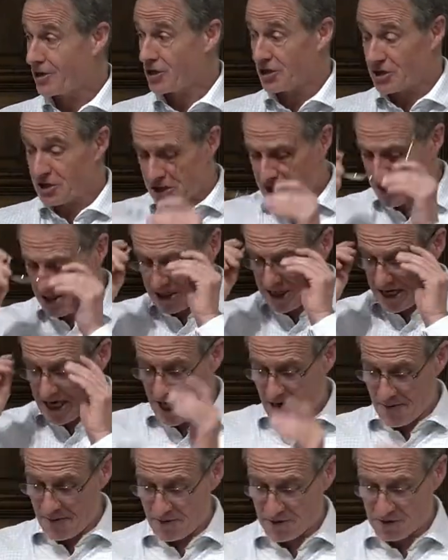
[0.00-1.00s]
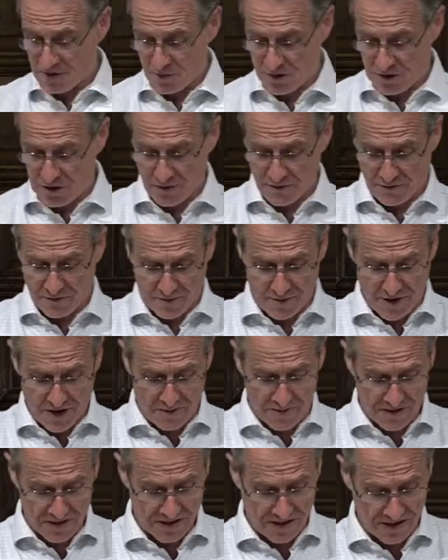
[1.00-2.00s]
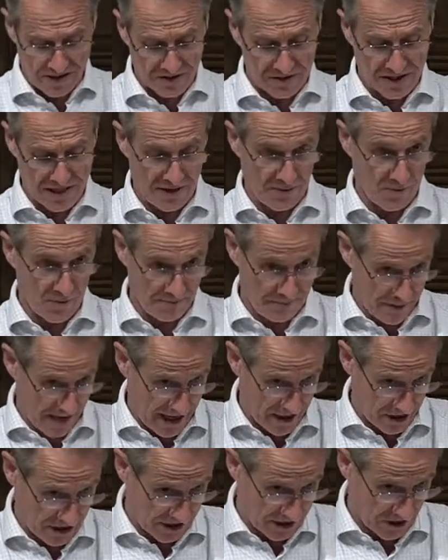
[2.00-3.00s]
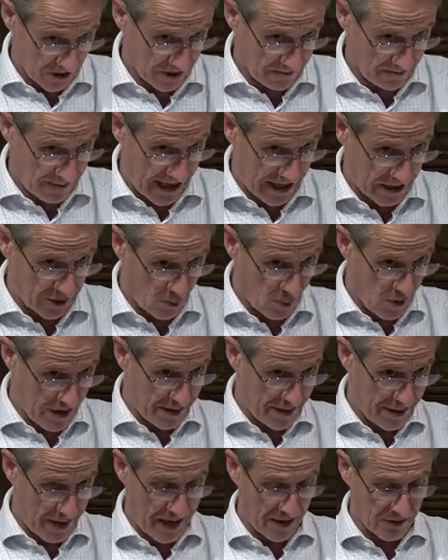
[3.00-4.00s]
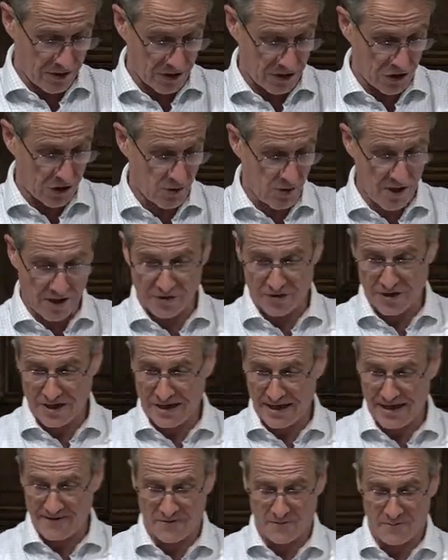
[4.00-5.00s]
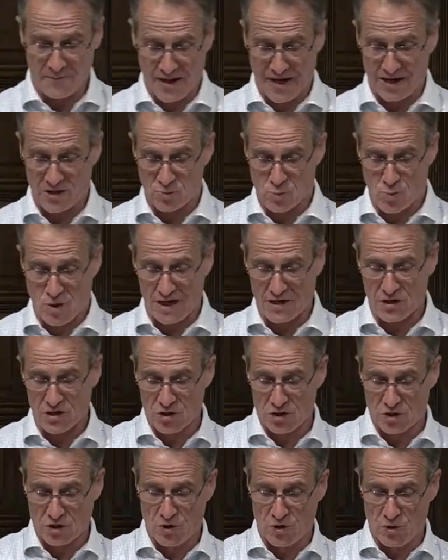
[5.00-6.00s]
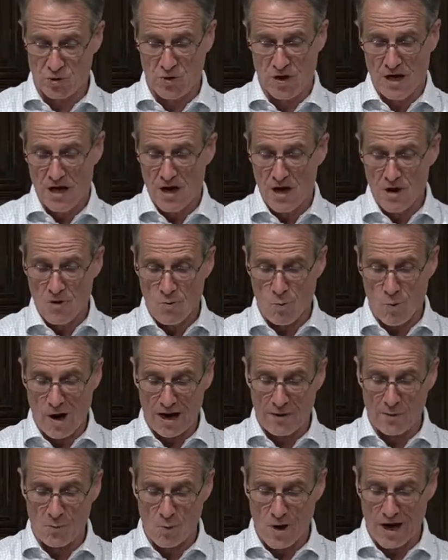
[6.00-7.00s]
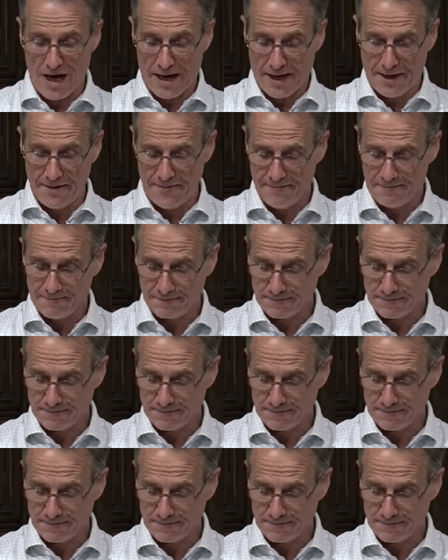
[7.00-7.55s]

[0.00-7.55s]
Just turn to Hebrews, would you, for a moment, and I'll tell you what page it's on. Page one thousand two hundred eleven, page one two one one.